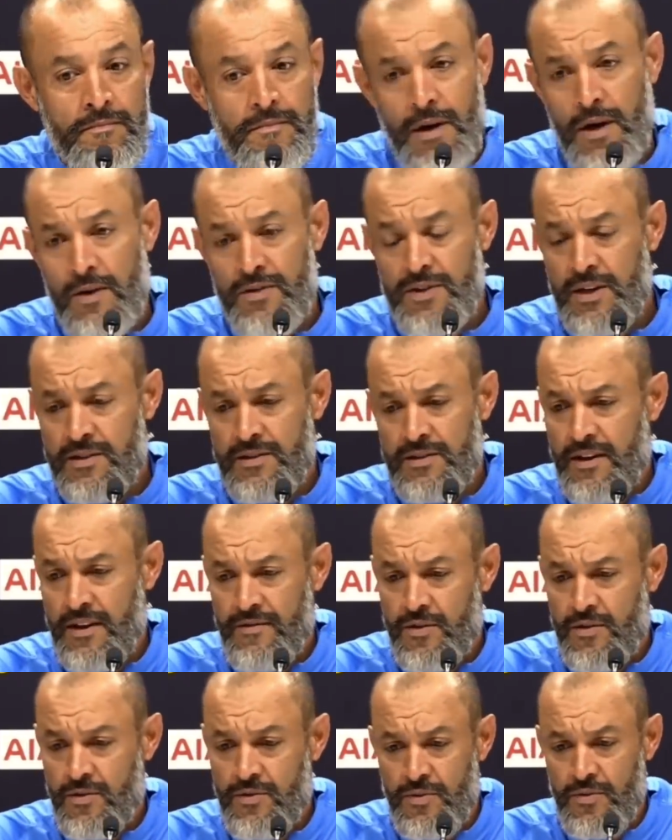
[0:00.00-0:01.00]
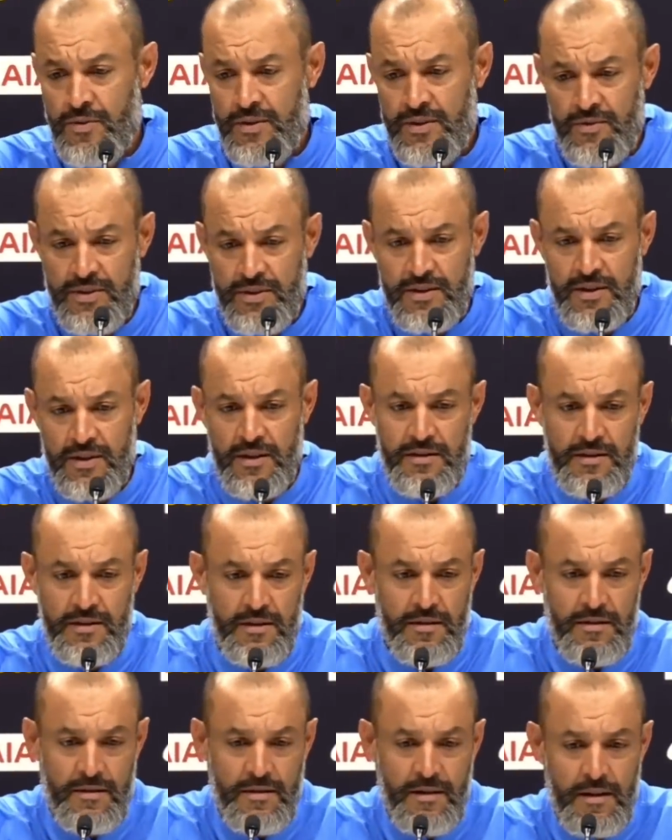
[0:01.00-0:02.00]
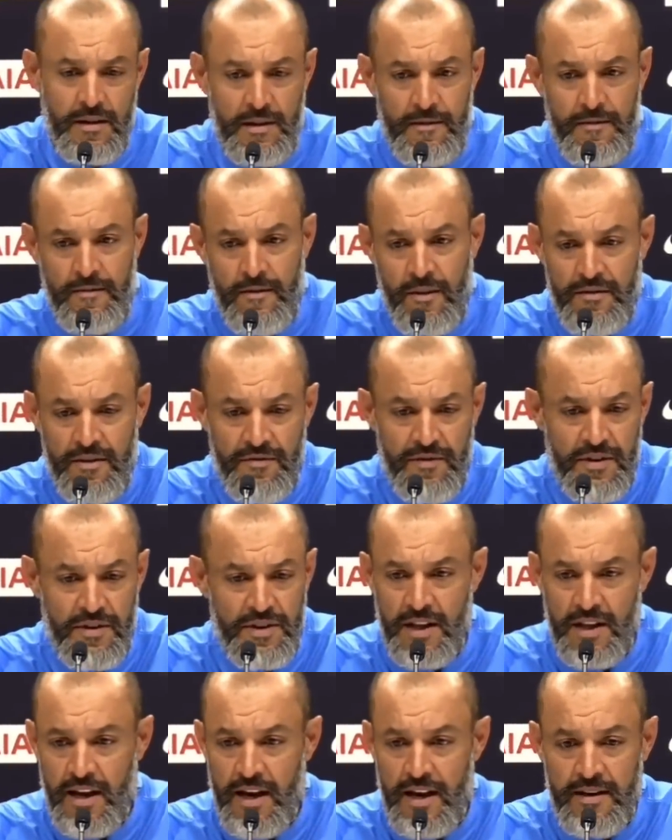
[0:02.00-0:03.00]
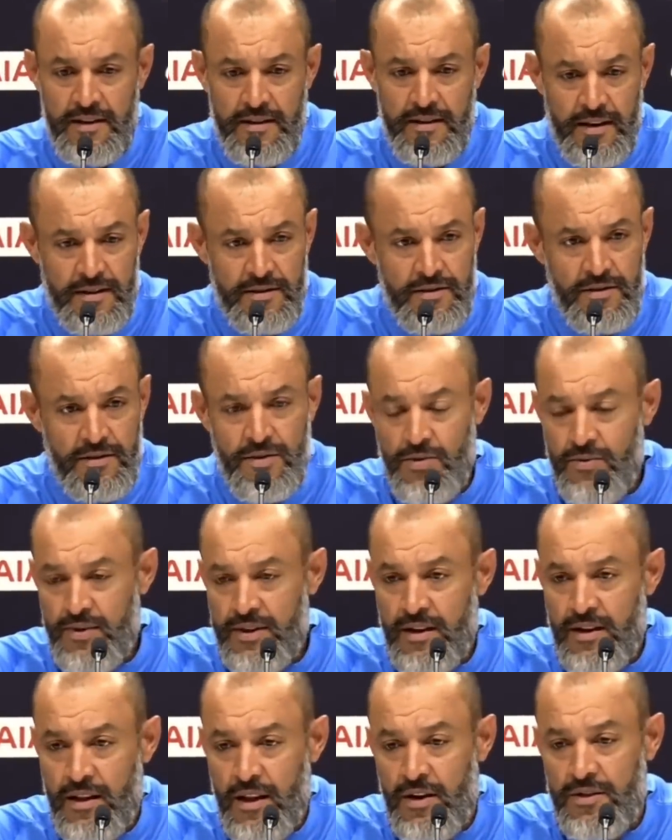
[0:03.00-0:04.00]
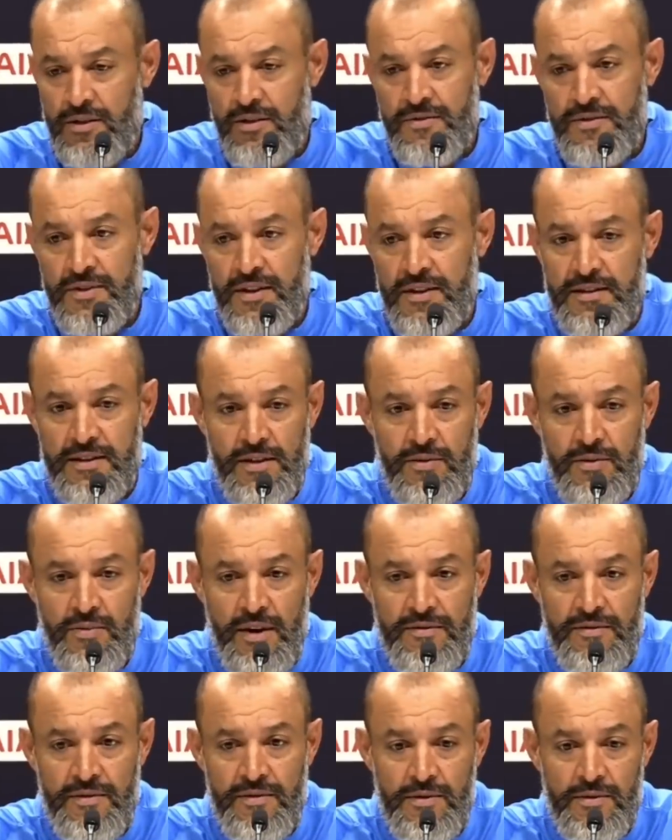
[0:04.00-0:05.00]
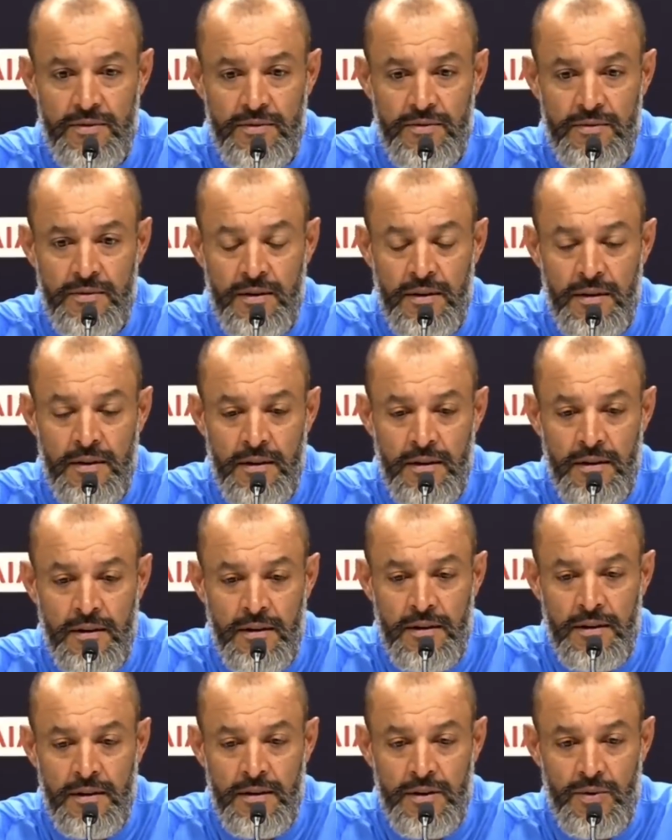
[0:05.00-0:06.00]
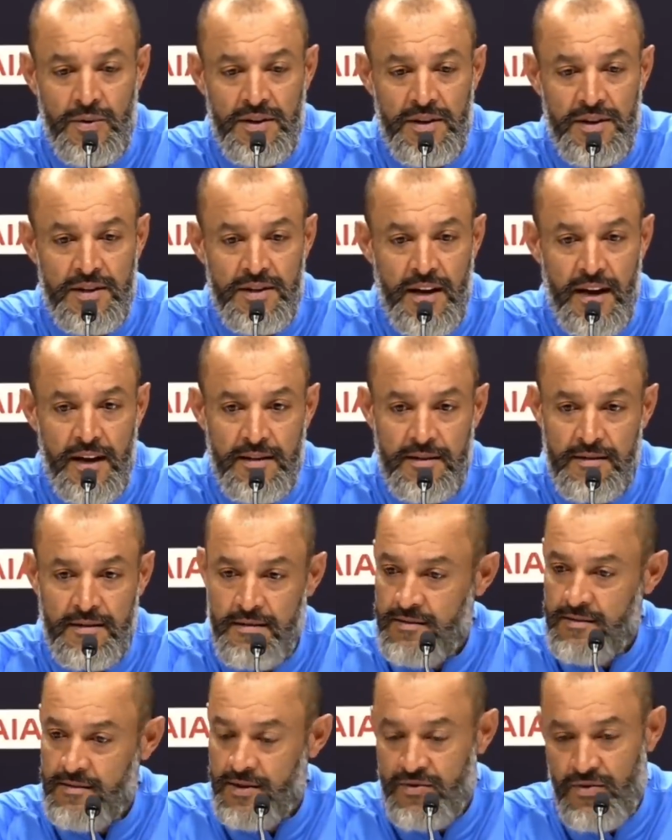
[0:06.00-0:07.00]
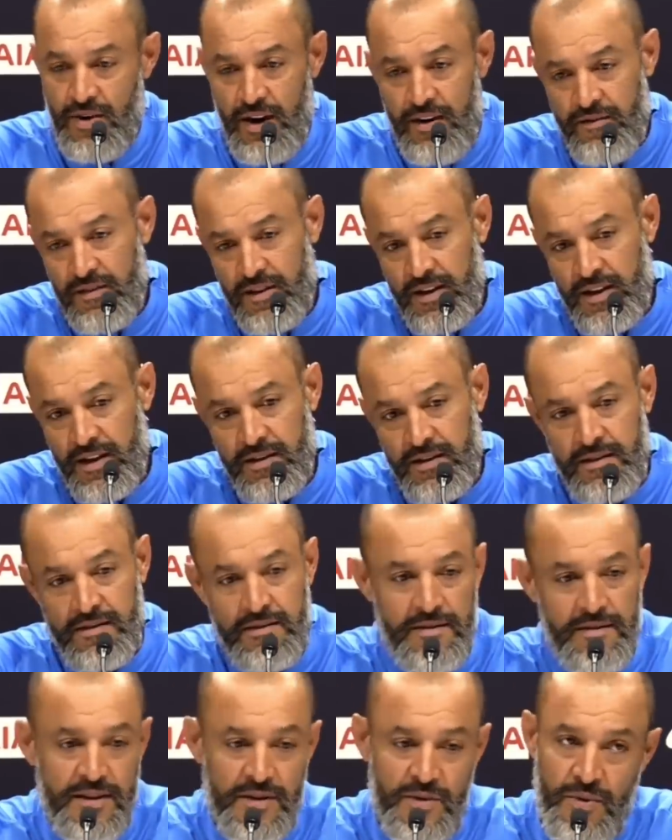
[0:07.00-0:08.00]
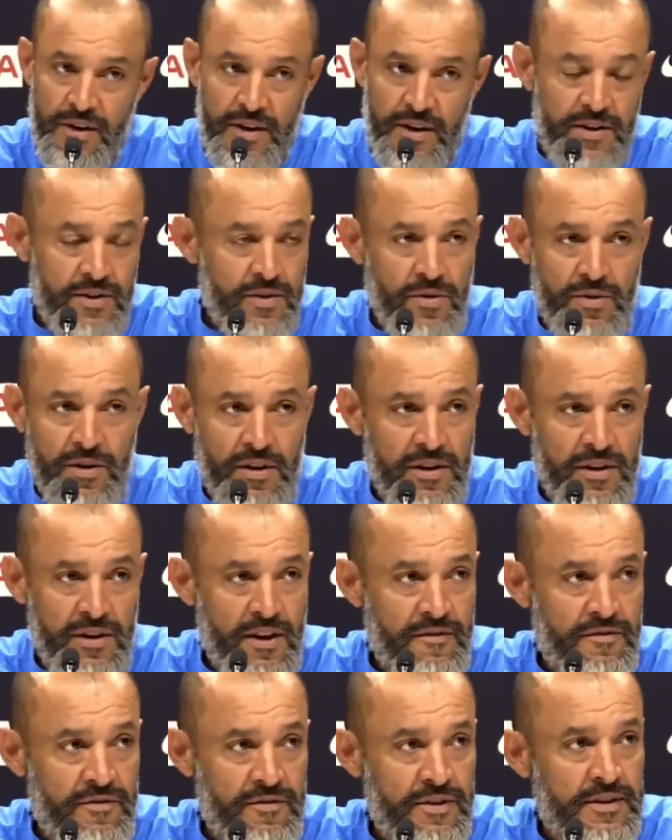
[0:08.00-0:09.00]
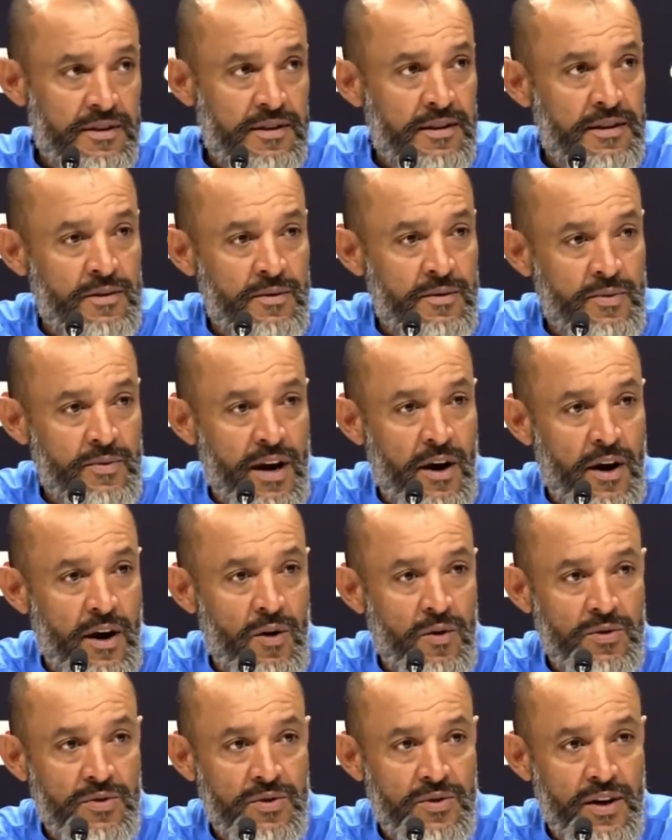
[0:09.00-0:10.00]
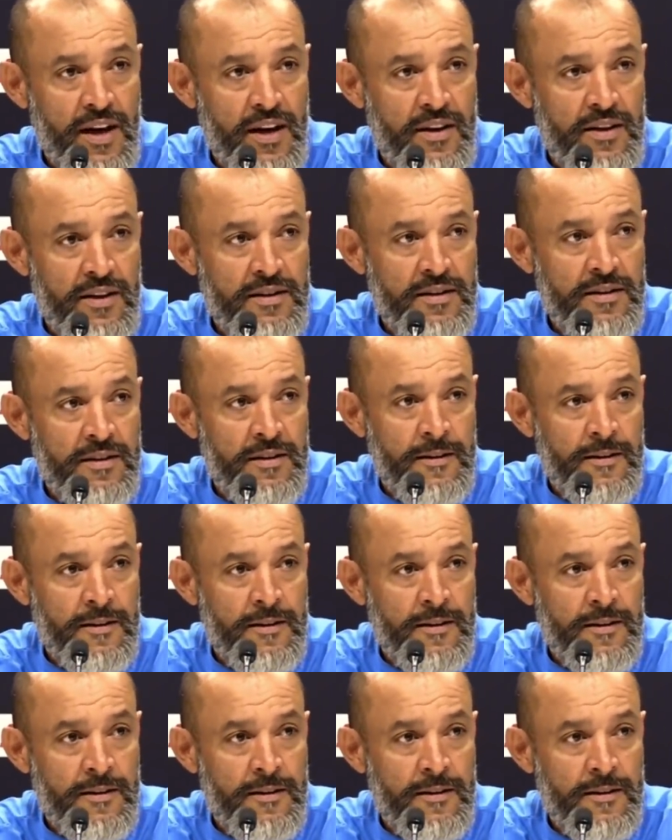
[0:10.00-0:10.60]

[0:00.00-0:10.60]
No, it doesn't have to do with the result of the first leg. It has to do with a lot of things that we have to understand. The travelling this week is totally different. We are all together.